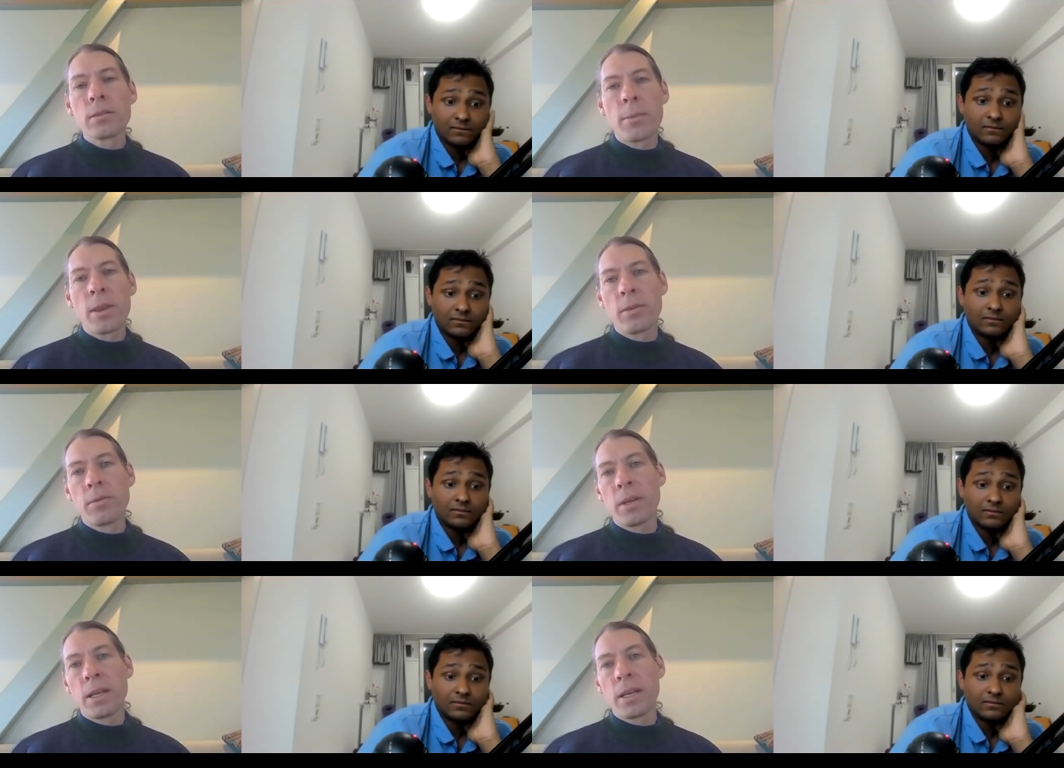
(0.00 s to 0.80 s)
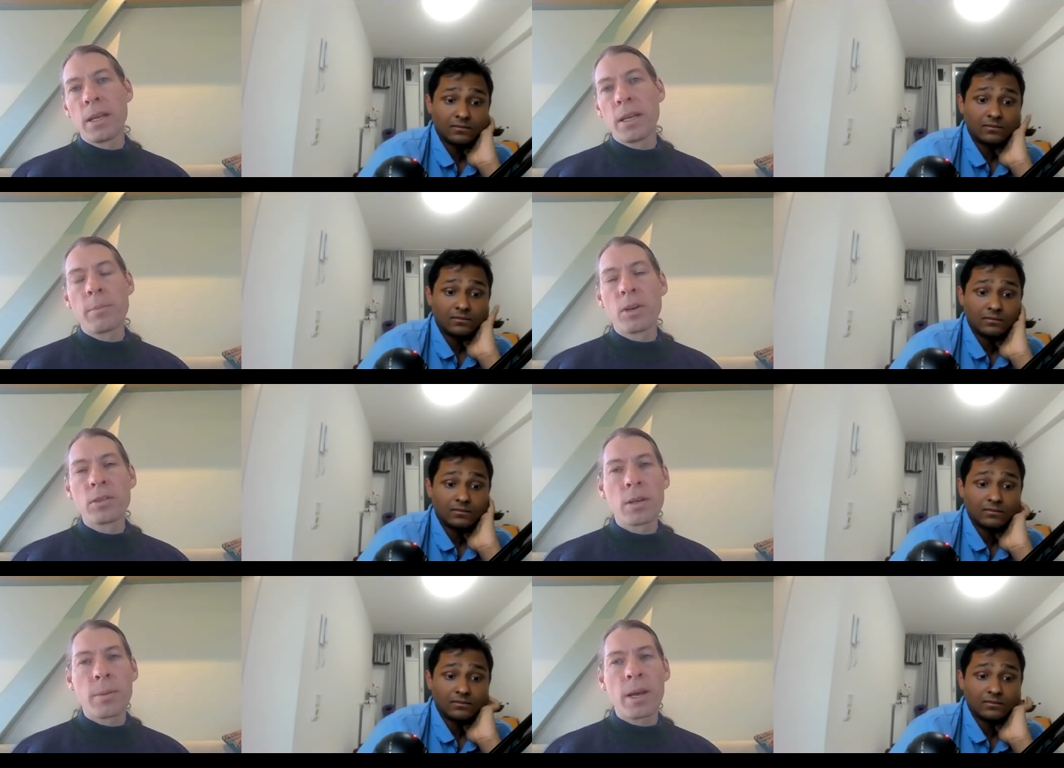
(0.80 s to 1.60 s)
Speaker 1: some of those videos i
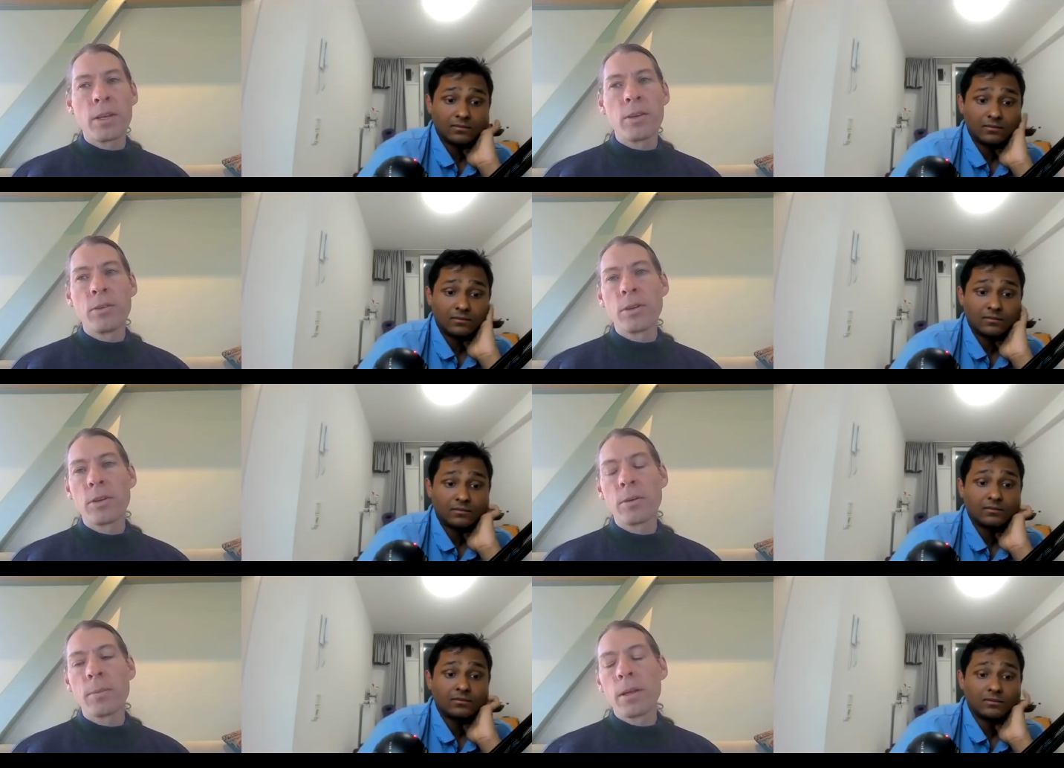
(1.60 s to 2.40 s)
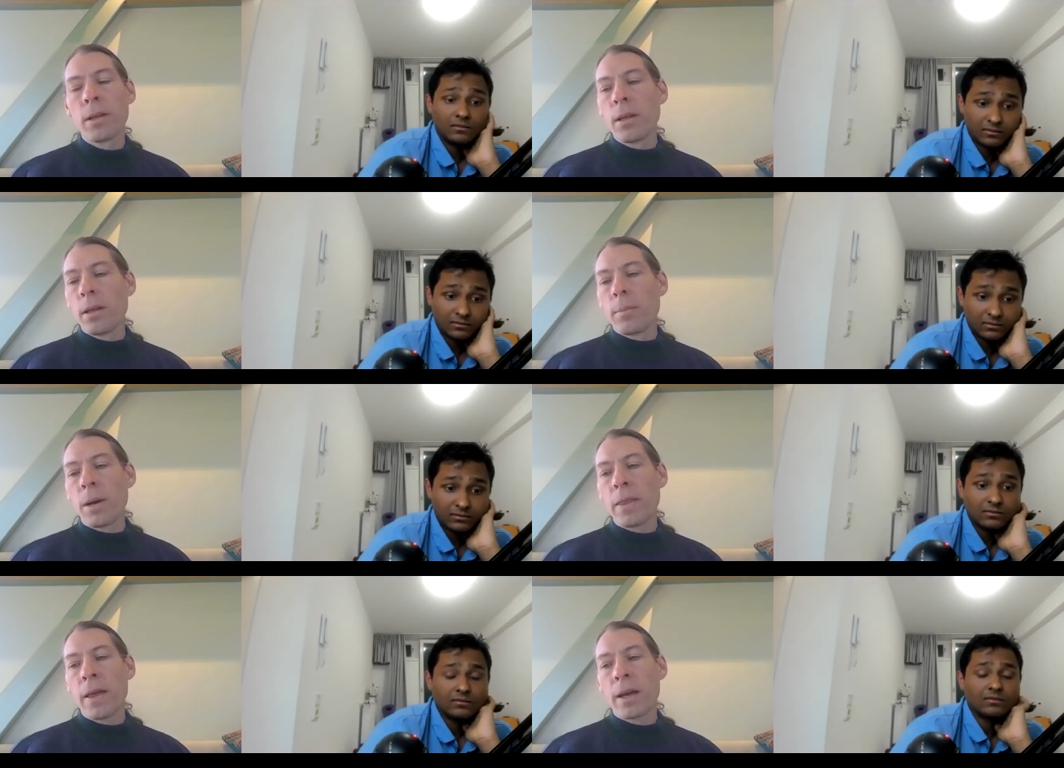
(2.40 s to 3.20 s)
posted on my youtube
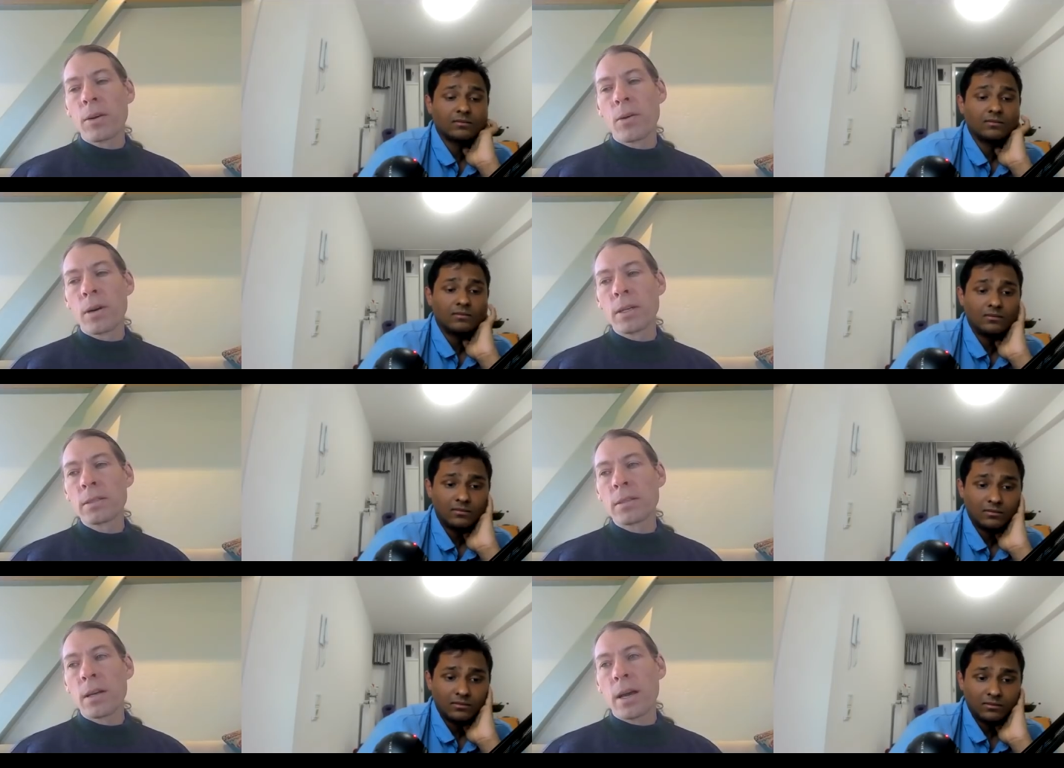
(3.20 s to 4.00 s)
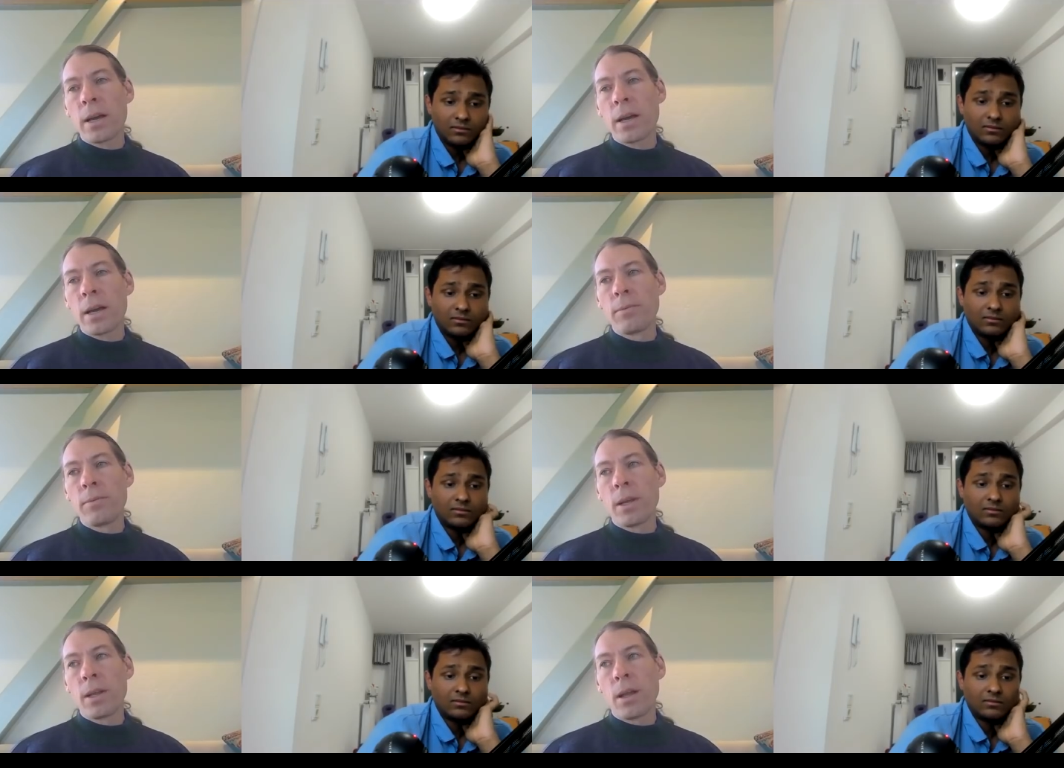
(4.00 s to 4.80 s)
but in that course, I give a,
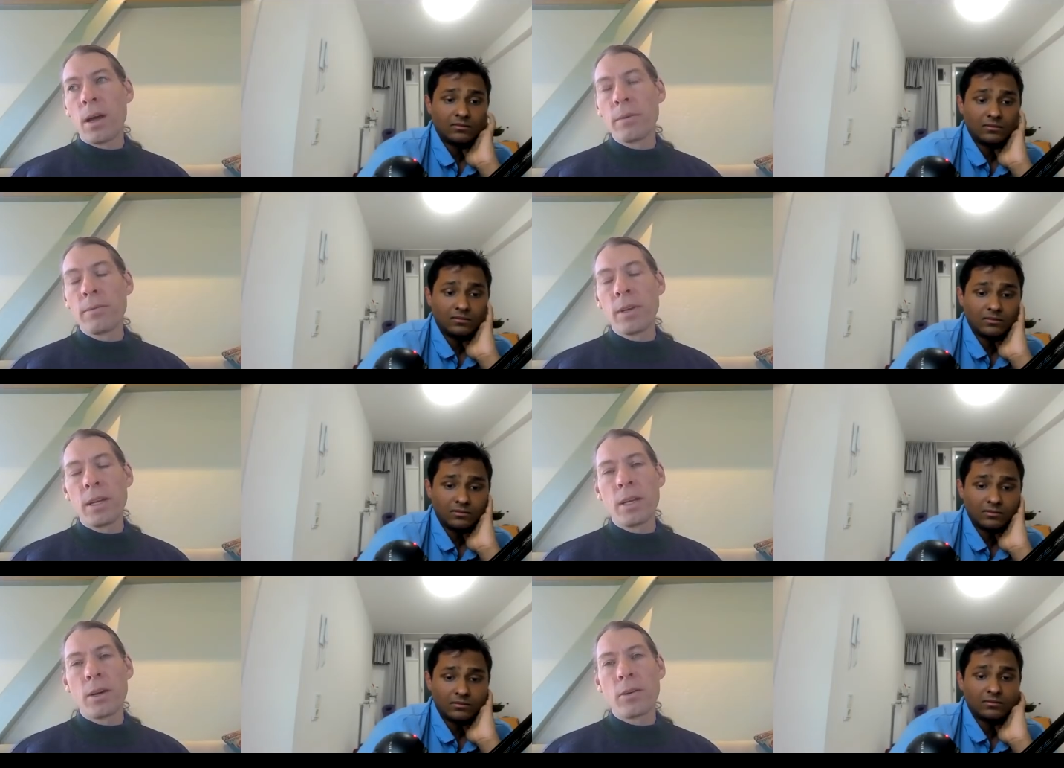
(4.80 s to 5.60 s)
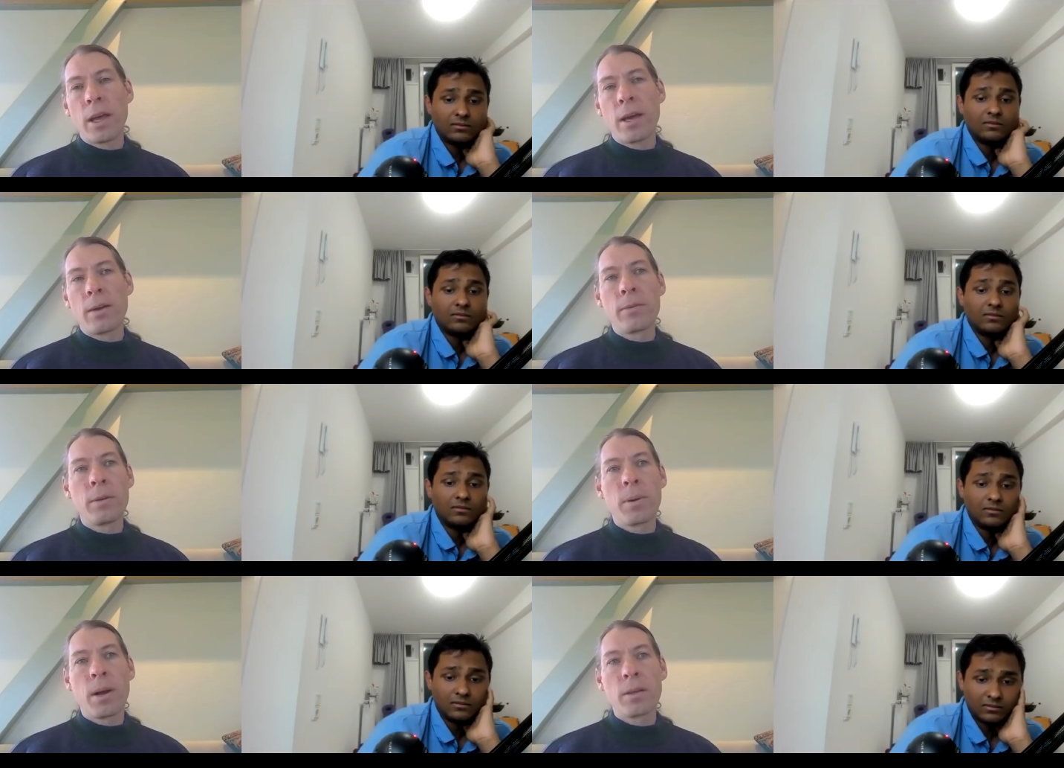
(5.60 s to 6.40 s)
a long video to
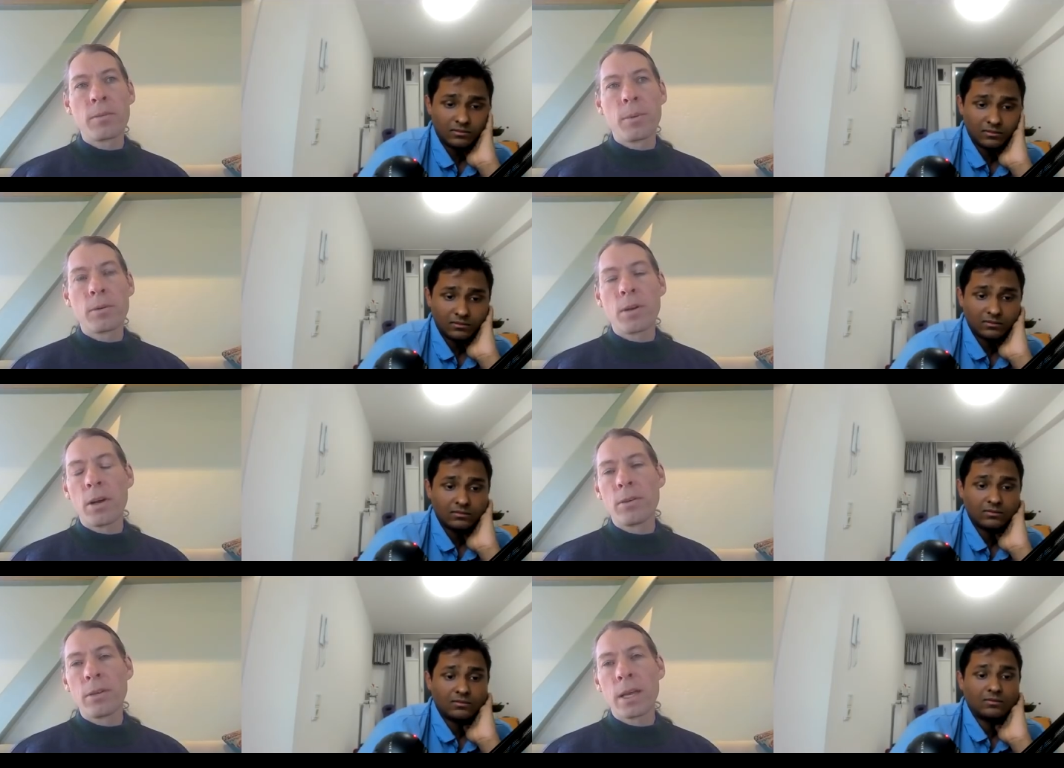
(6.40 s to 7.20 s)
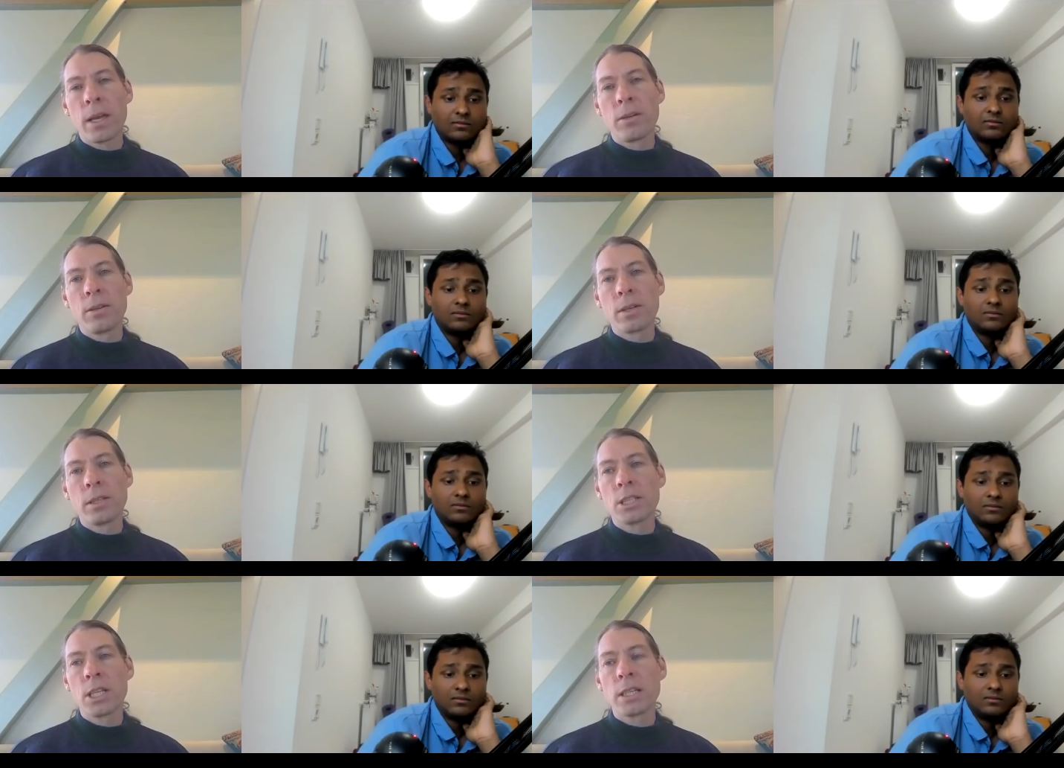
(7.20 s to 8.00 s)
every possible Rahu and Ketu
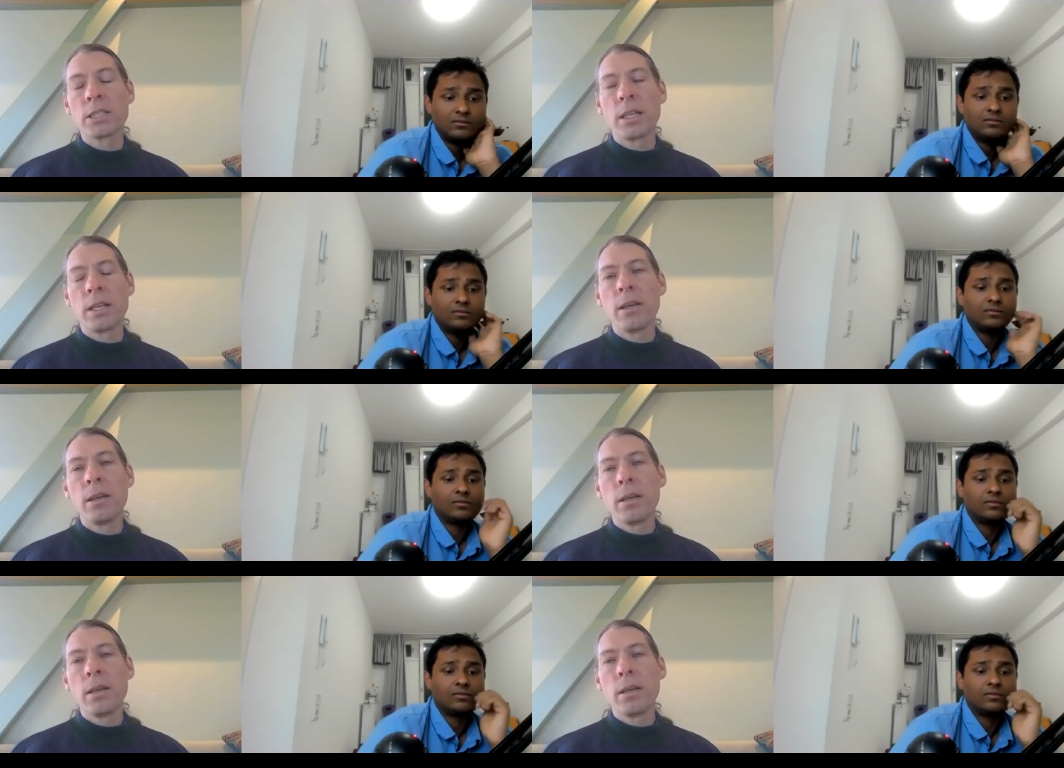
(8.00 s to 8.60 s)
conjunction,